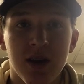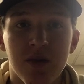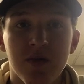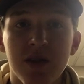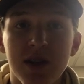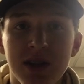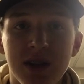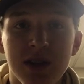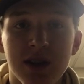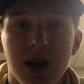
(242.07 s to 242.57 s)

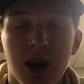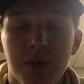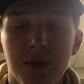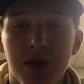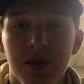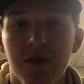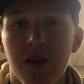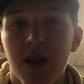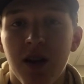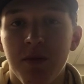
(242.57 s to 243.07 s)
This has helped
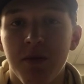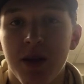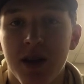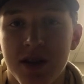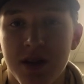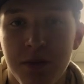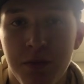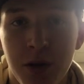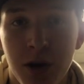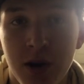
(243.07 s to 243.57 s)
develop me as
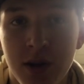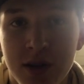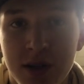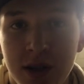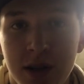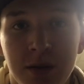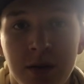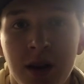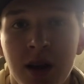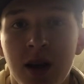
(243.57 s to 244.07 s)
a
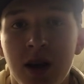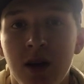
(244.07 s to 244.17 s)
person